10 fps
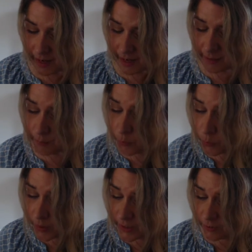and
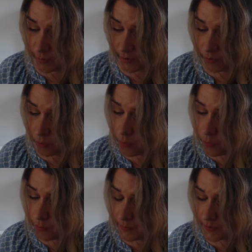embroidered with
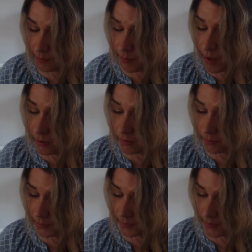corms and
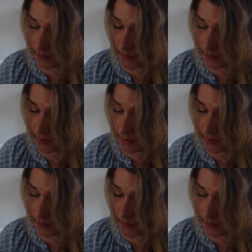bulbs.